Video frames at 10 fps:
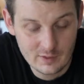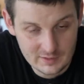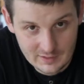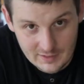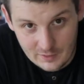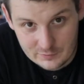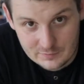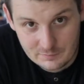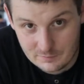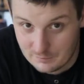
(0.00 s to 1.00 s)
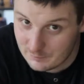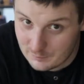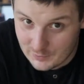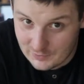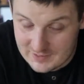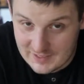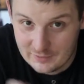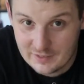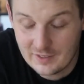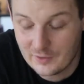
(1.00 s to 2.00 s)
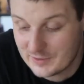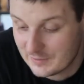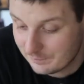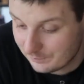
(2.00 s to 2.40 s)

the account. We're gonna see how that goes.